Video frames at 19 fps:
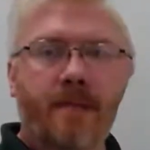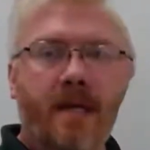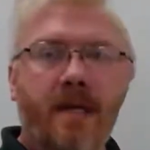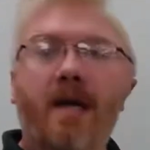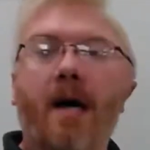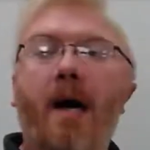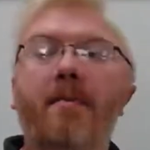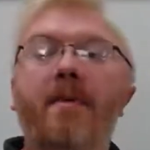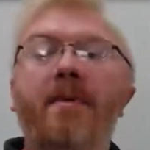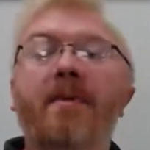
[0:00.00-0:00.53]

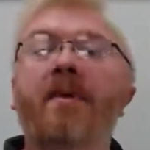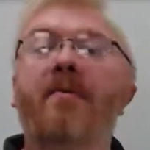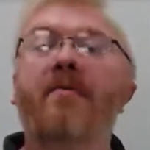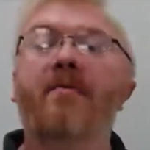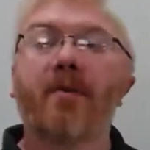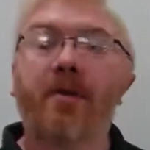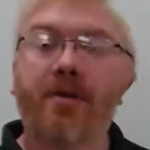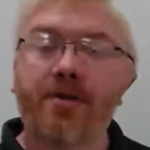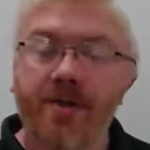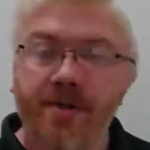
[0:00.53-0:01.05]
Common
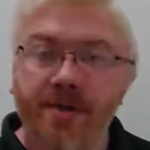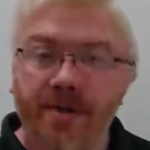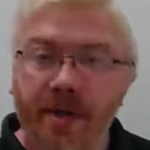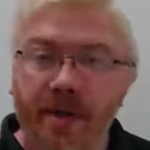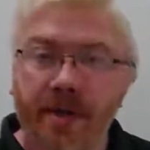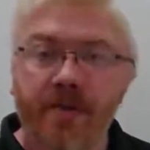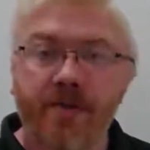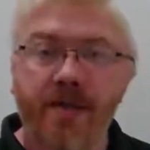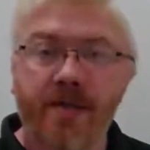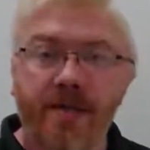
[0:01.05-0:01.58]
conversions that
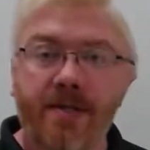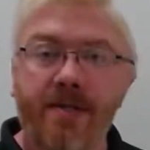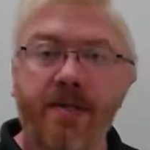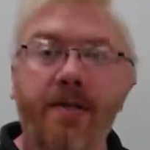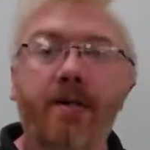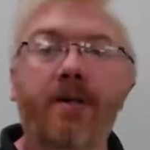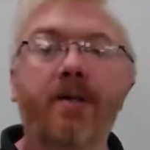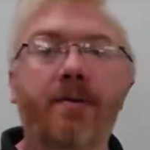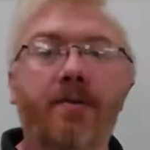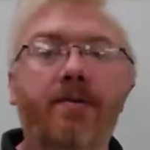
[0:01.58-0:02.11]
you'll need to
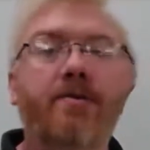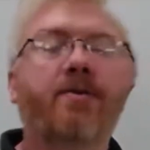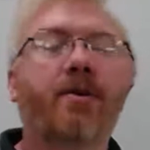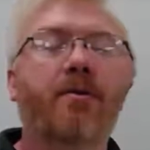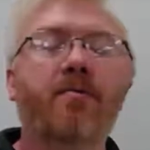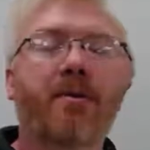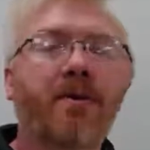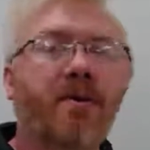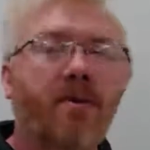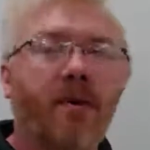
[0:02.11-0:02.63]
use. Your
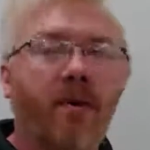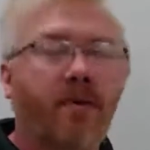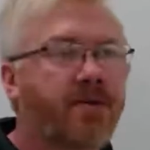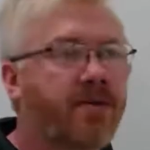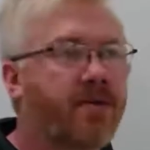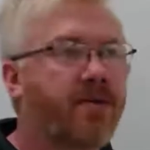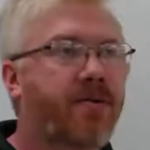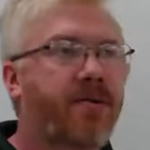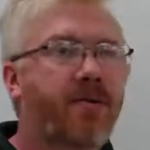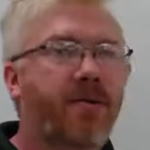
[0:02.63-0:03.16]
book
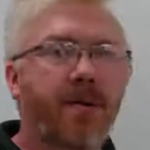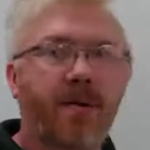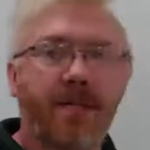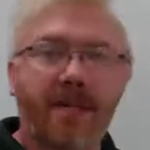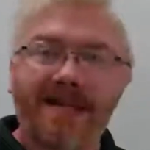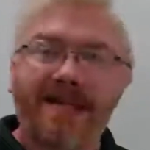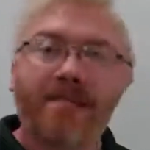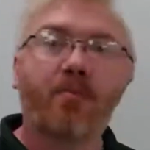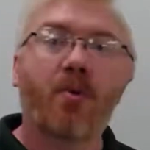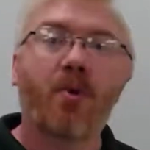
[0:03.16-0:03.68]
goes through them
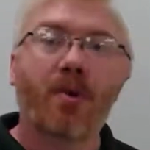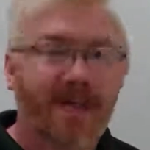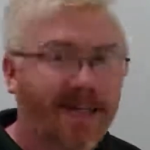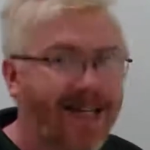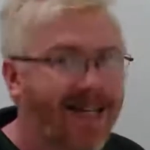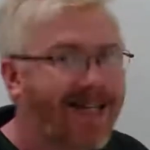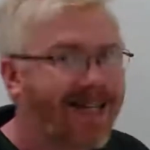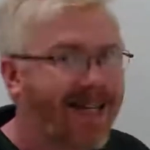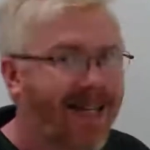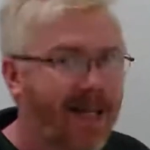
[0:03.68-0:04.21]
in more
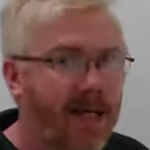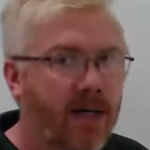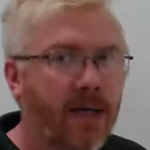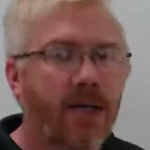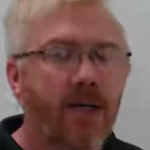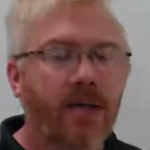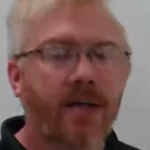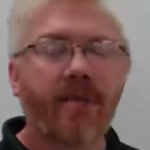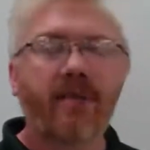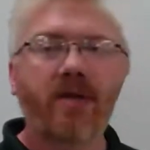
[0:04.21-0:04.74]

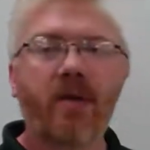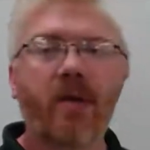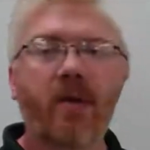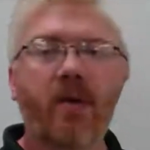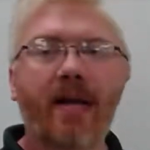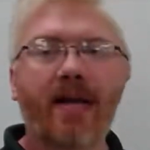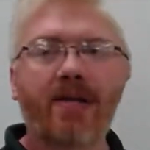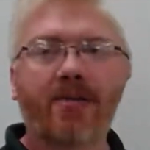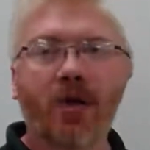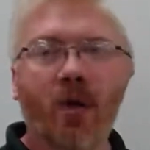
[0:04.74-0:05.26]
detail, giving you
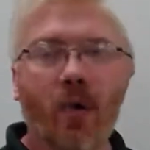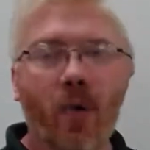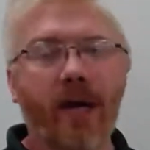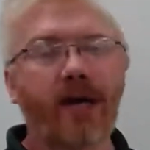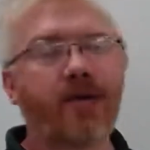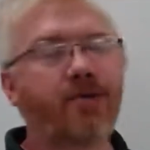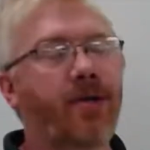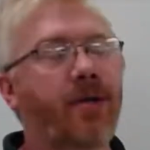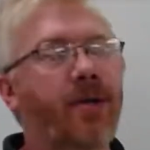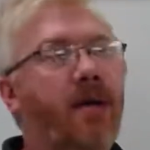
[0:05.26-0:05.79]
each
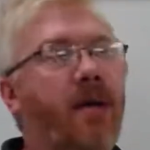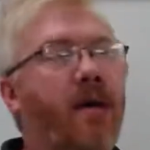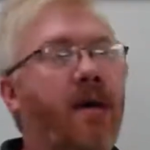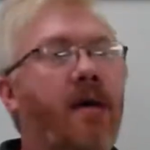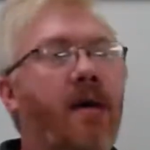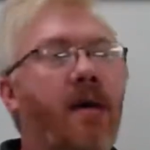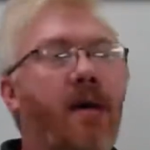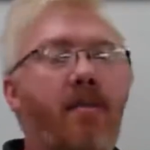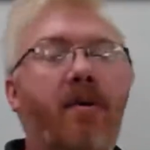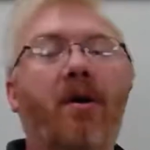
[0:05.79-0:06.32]
equation,
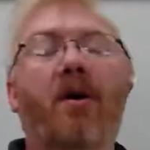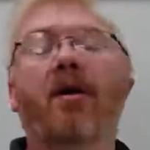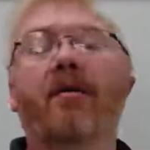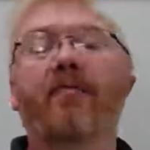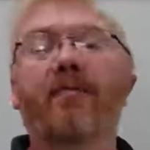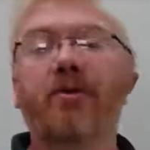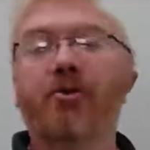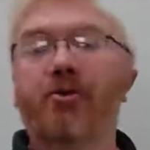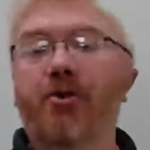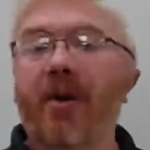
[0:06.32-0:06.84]
but all of
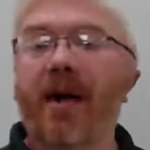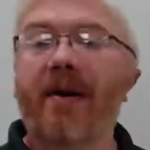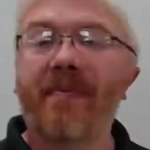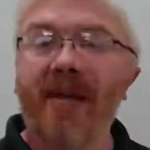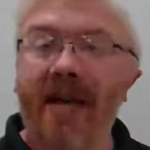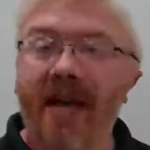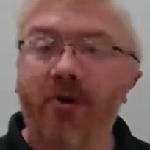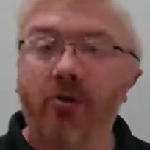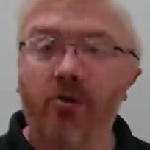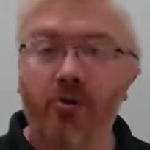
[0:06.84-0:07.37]
you should have
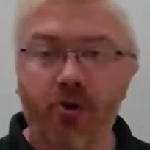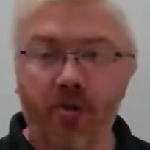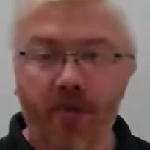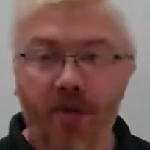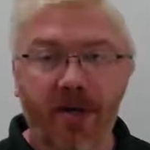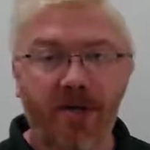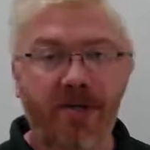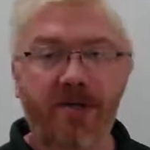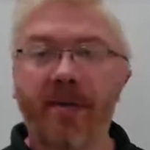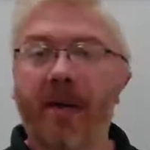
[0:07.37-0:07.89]
the
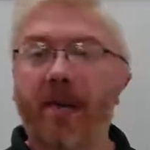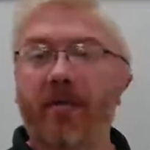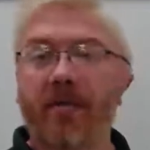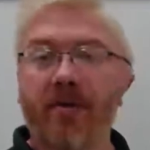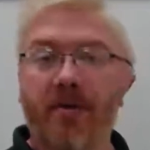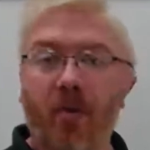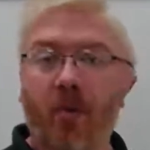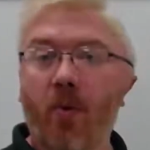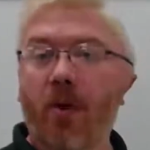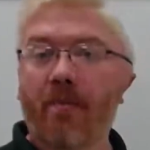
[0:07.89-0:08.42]
algebra to be able
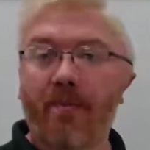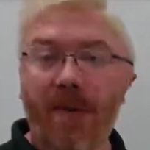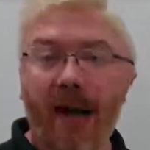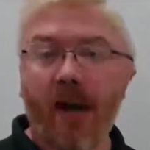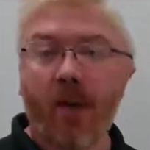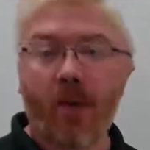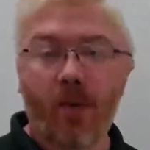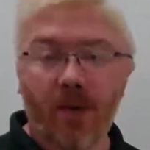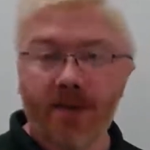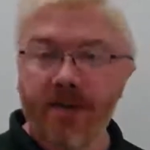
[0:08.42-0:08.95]
to work
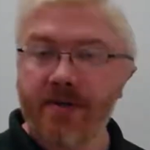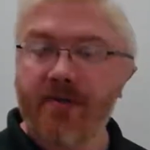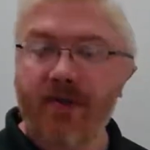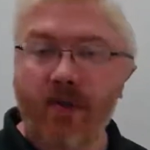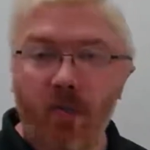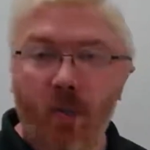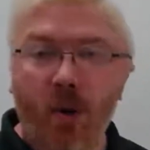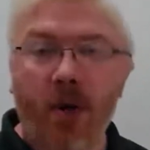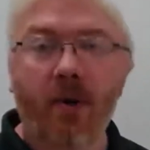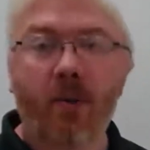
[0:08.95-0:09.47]
backwards from
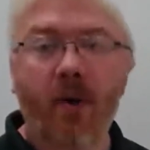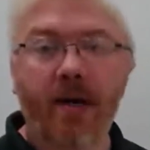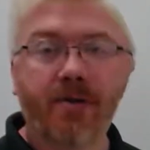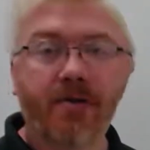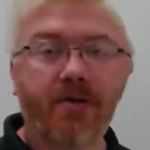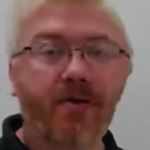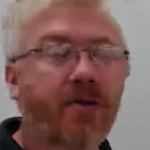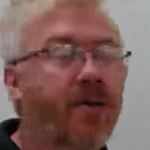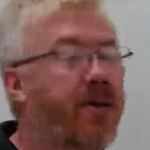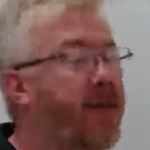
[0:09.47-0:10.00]
one
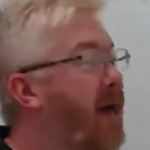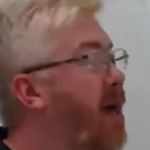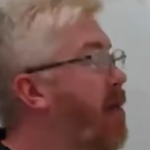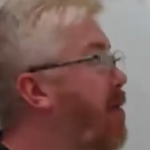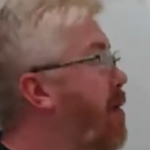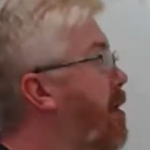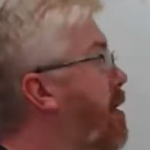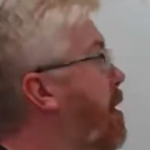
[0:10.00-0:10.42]
equation to the other.